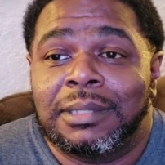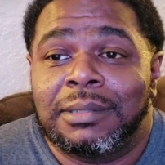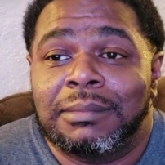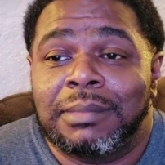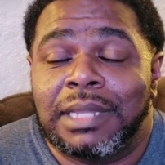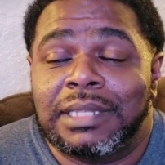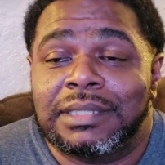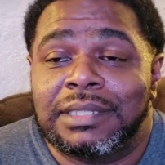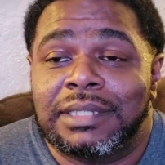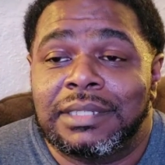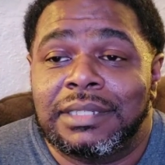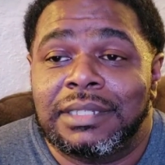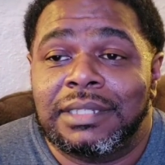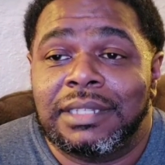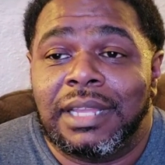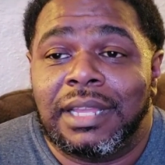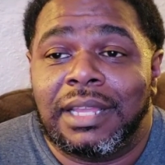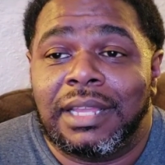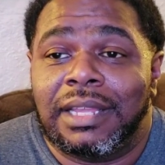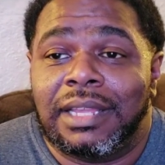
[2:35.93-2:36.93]

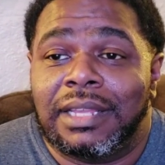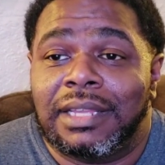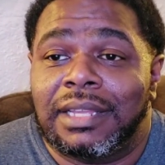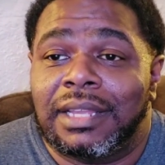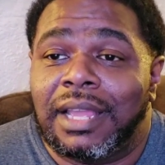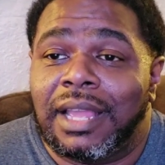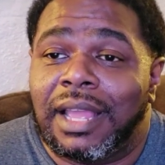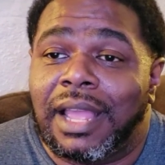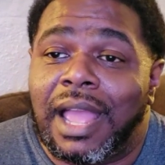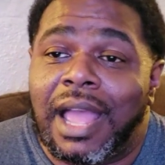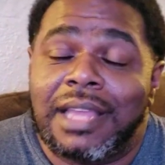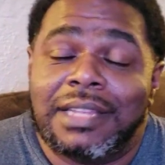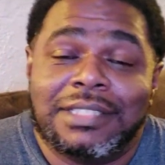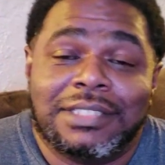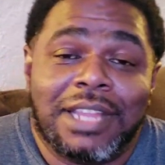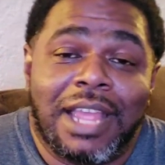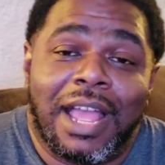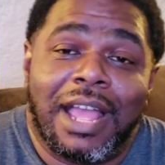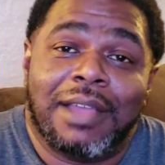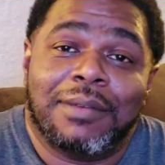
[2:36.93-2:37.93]
basically I got
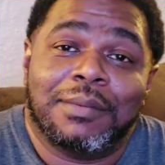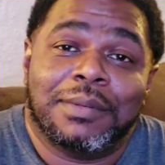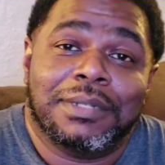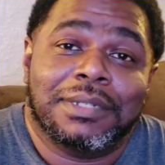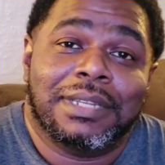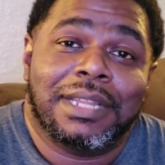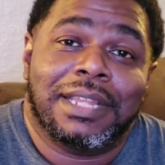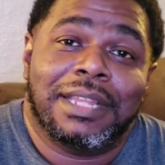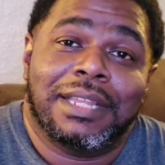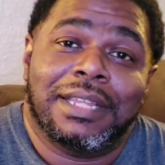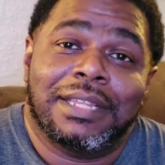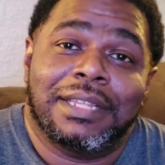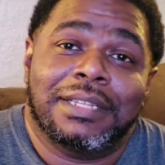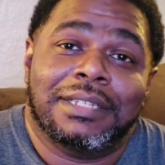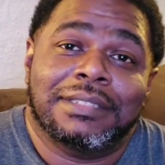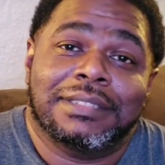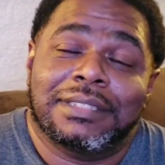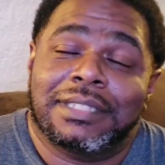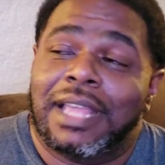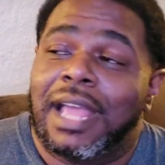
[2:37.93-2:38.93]
shot one day
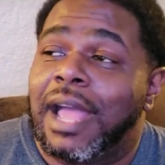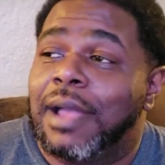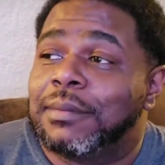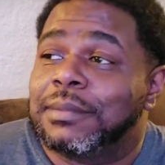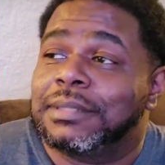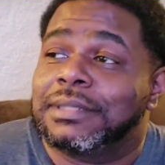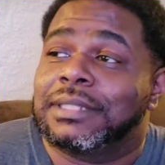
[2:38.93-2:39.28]
because I